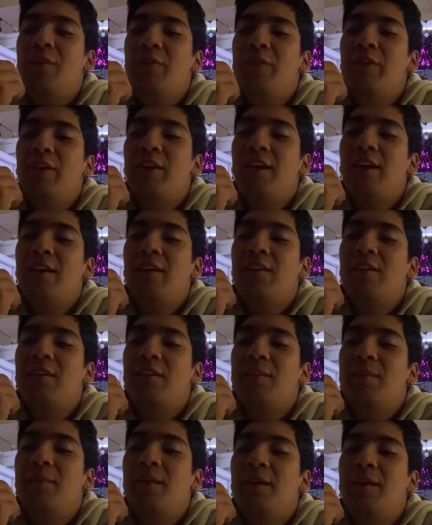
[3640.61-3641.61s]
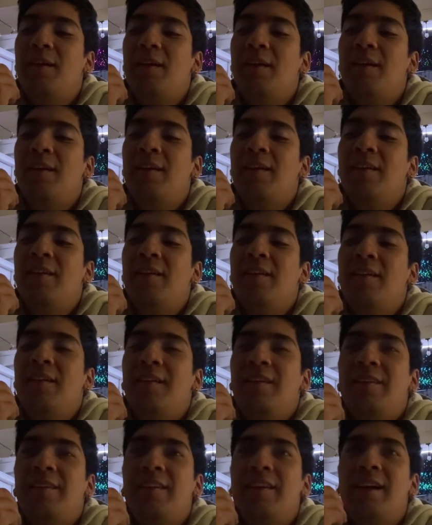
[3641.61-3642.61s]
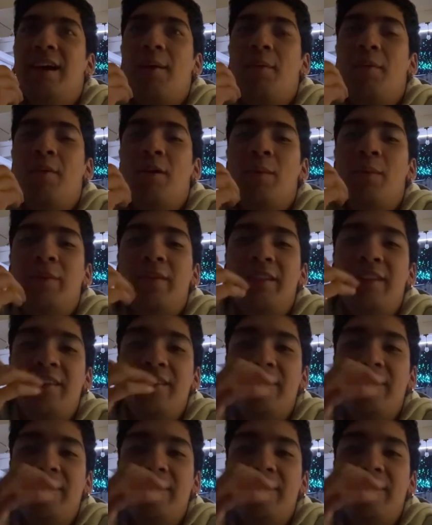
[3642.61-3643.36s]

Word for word: I'll figure it out but i think i have a couple